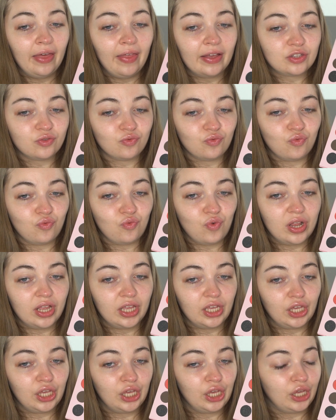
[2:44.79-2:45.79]
That's
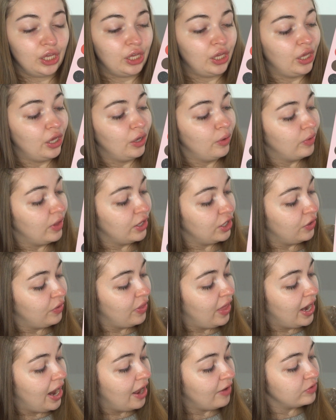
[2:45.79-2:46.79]
really cute. Then you
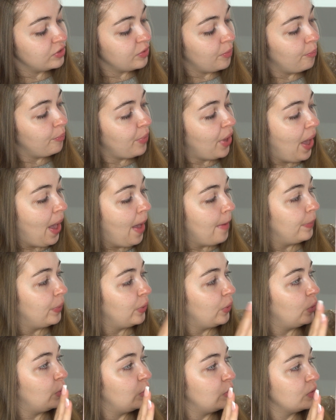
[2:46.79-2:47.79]
have some
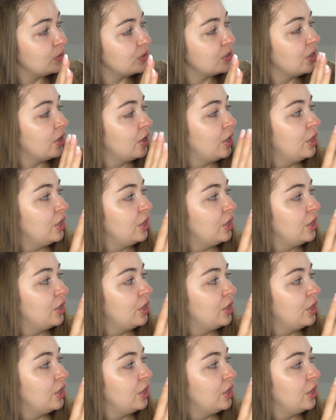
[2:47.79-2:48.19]
purples.